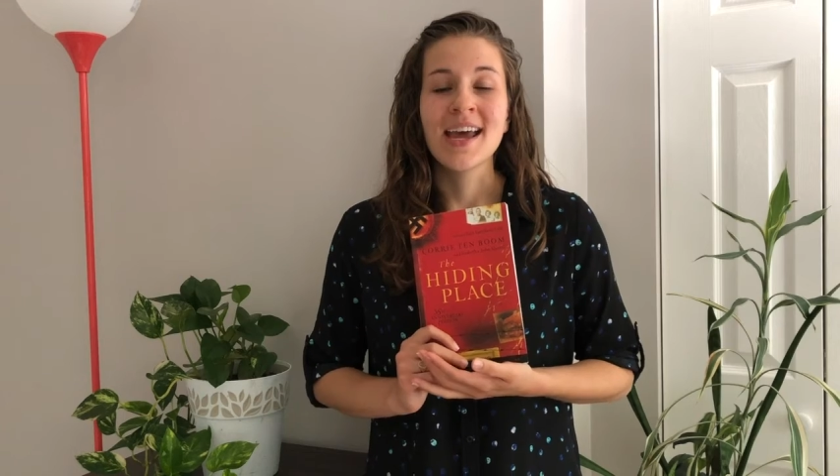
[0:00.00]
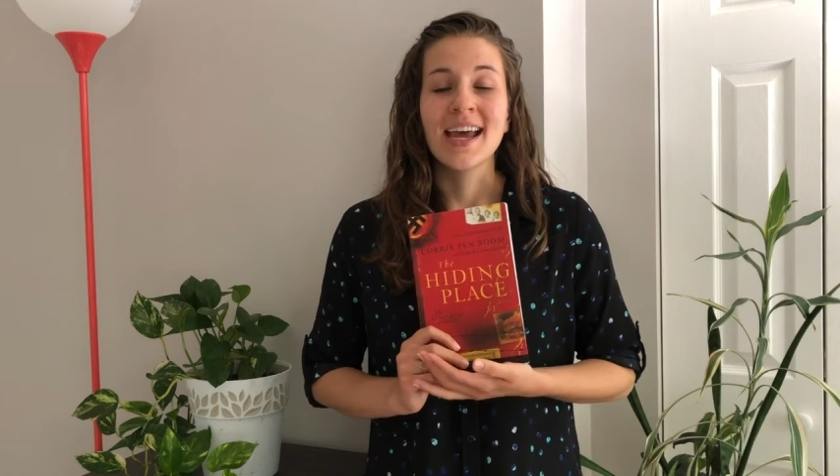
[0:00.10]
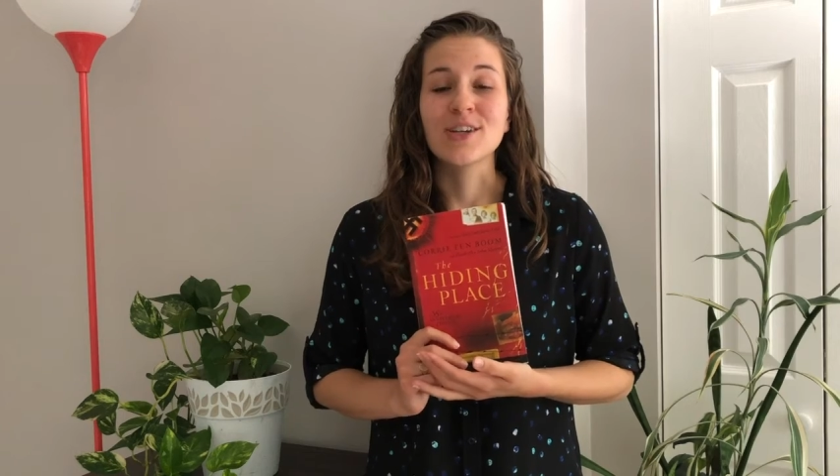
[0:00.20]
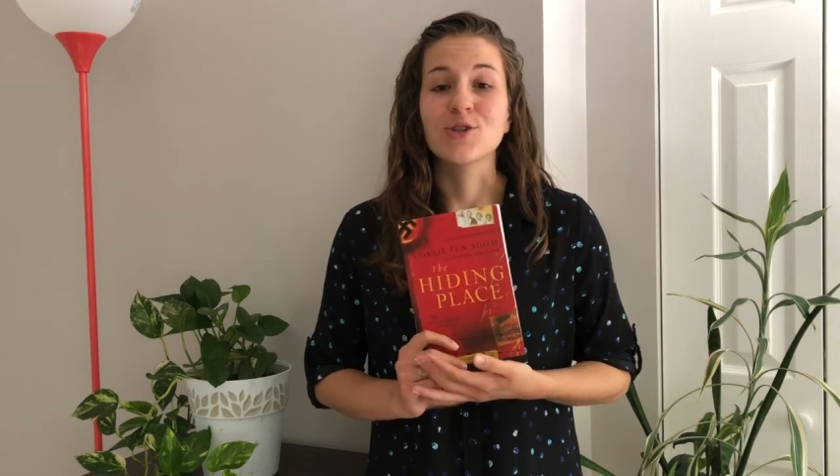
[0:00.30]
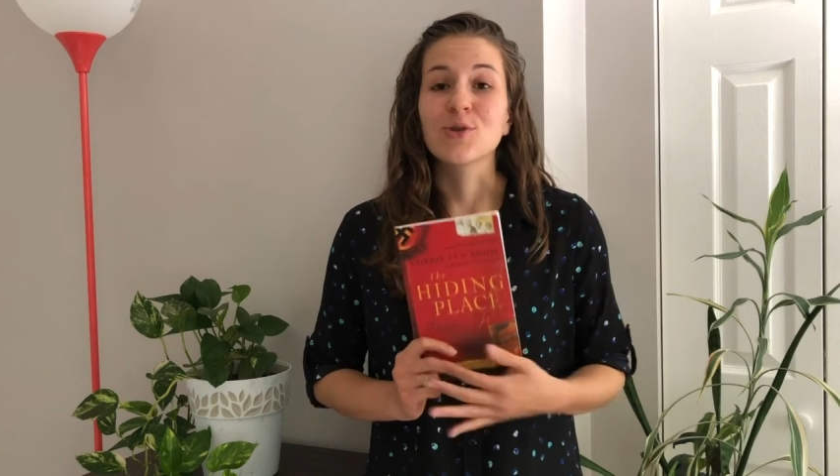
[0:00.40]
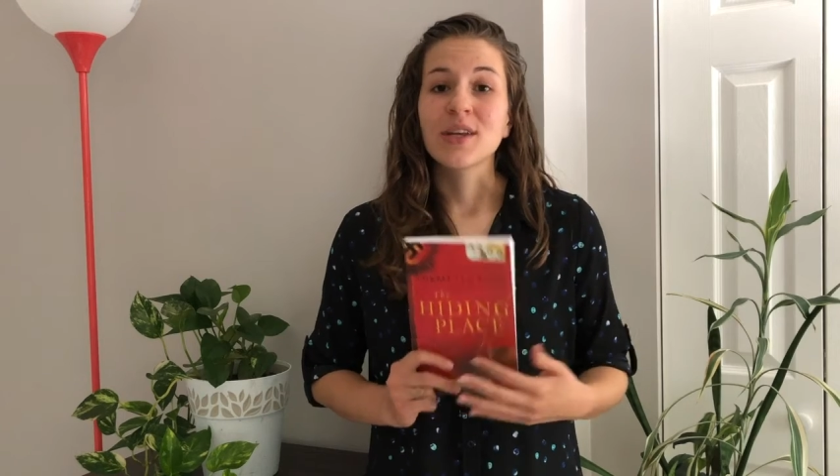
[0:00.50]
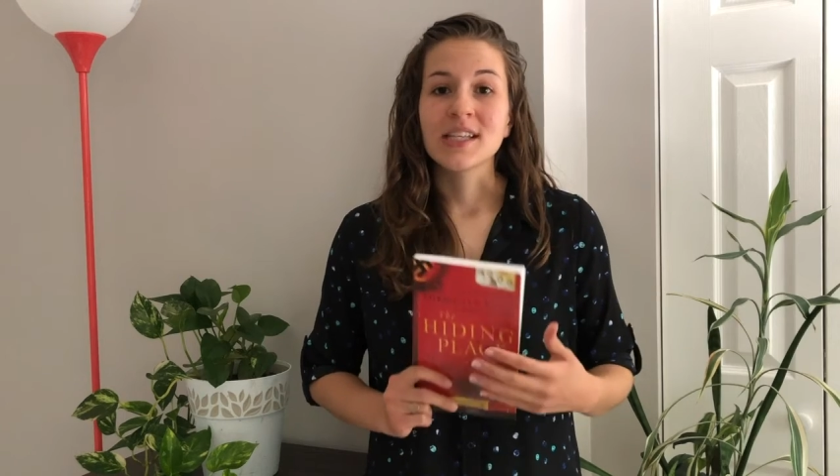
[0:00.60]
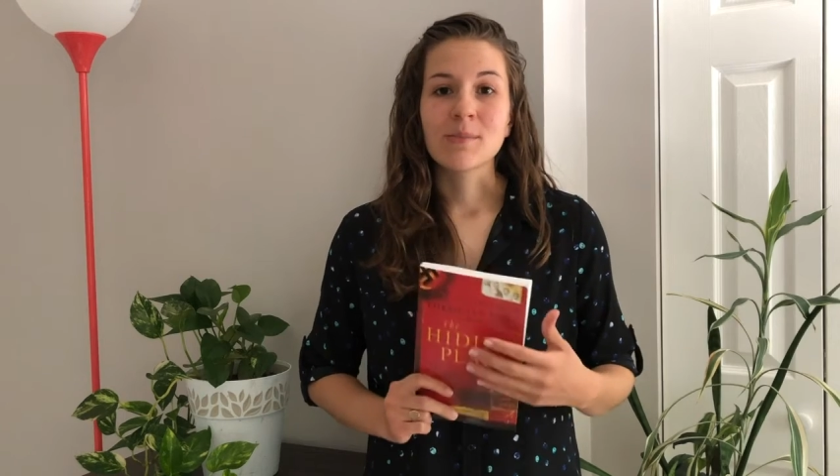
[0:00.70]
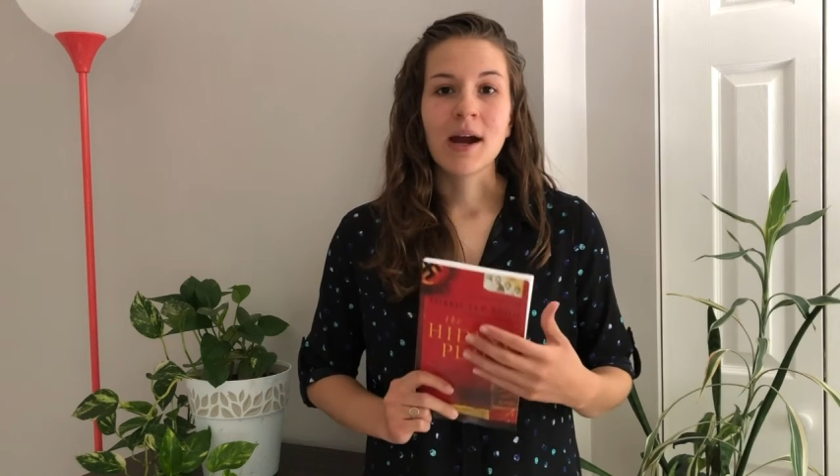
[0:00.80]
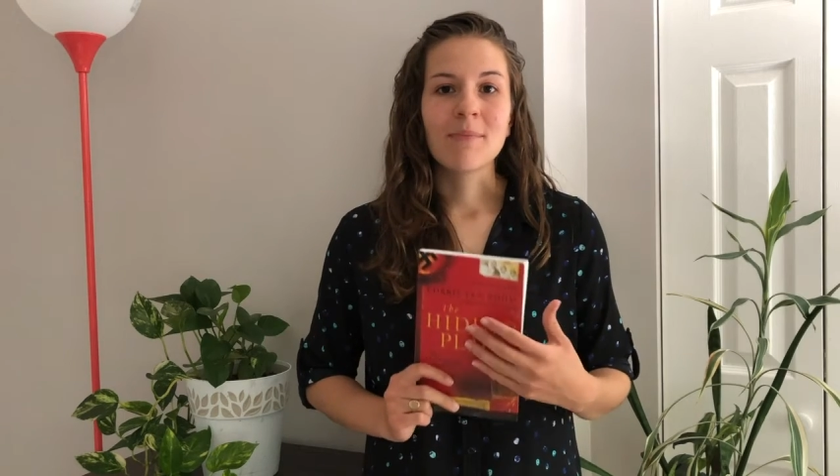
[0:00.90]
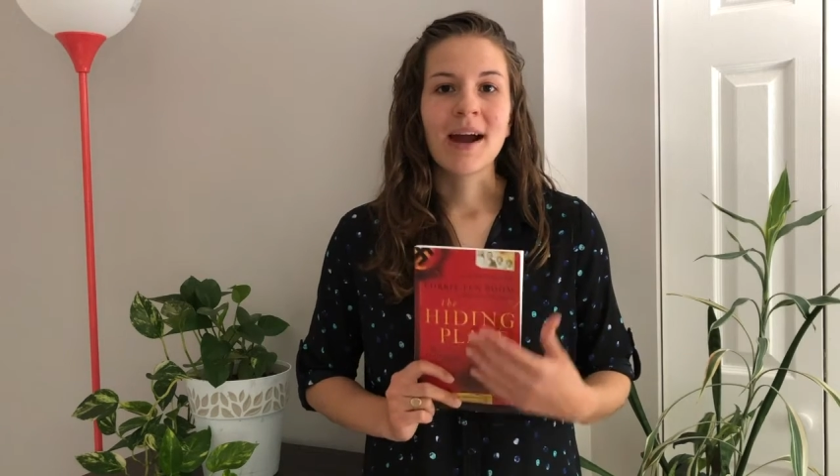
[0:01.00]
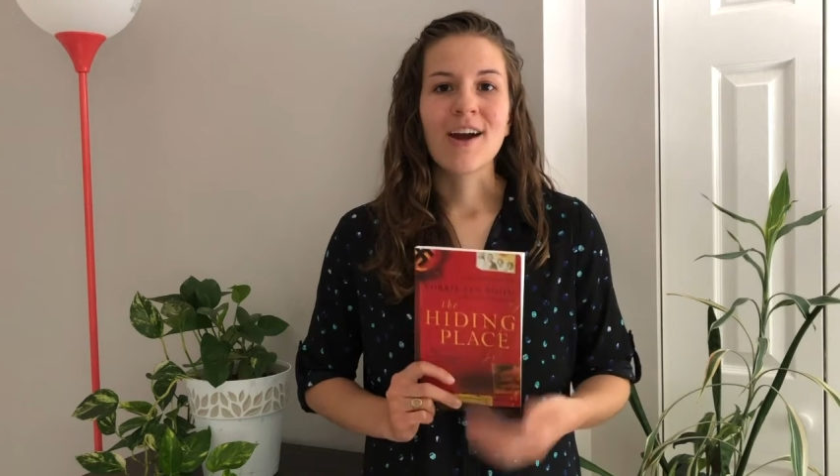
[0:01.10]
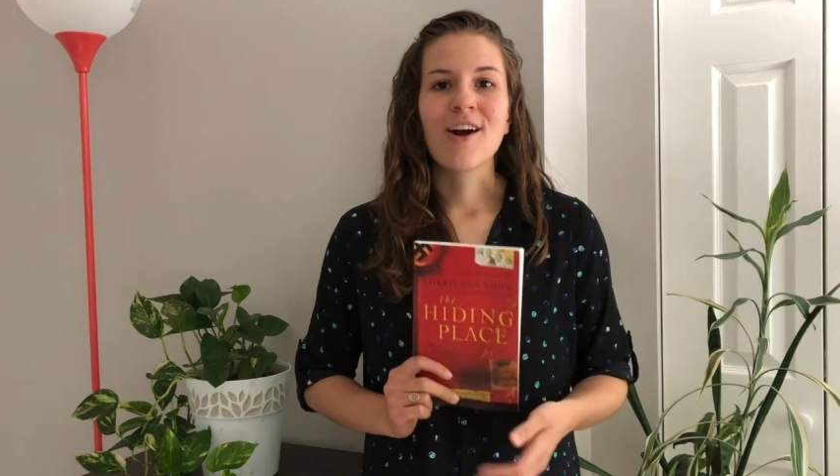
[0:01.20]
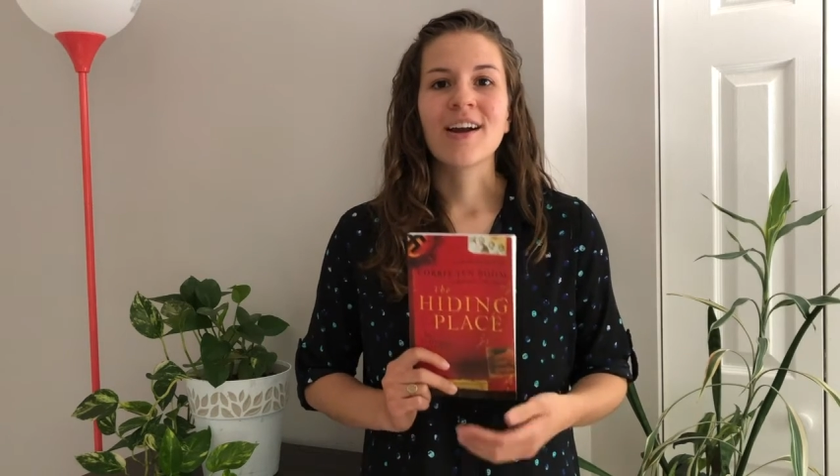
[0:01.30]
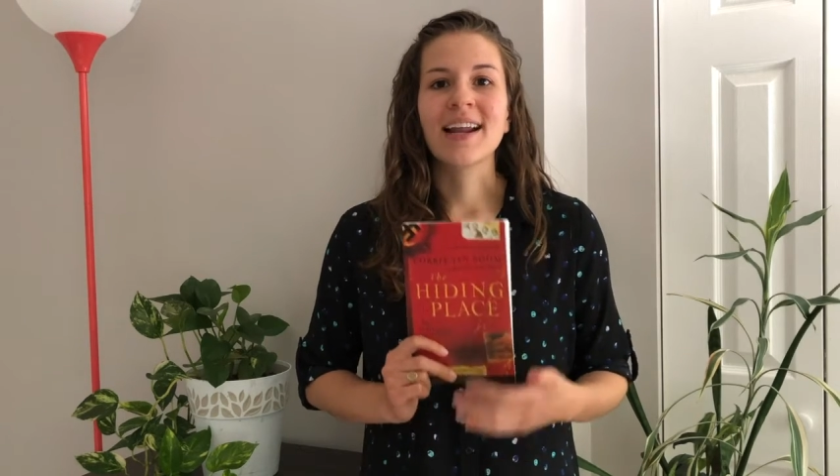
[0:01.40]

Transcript: it has truly inspired my heart,